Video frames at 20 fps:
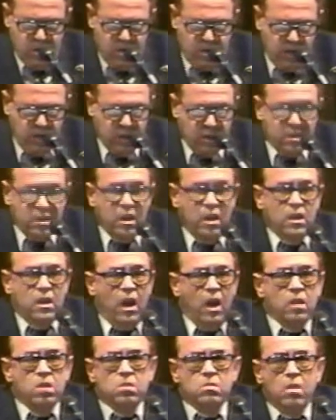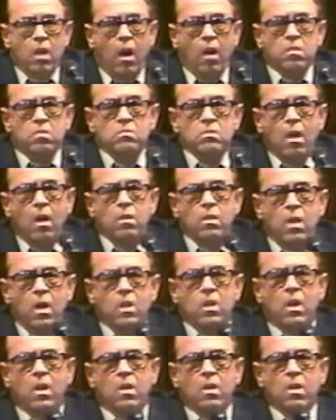or he'd have said, "I guess God's not
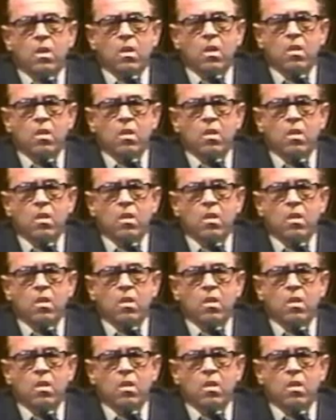in it."